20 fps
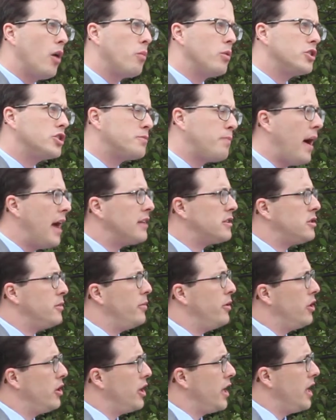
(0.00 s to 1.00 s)
a
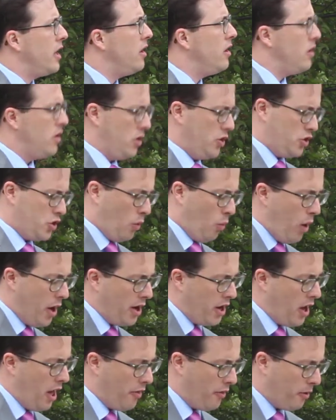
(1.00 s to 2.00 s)
responsibility to
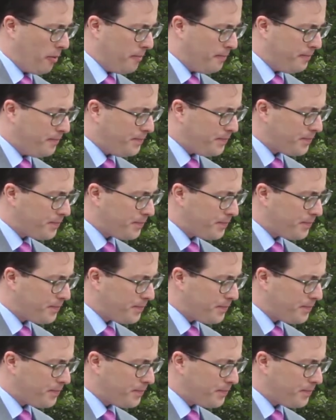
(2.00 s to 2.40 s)
one another.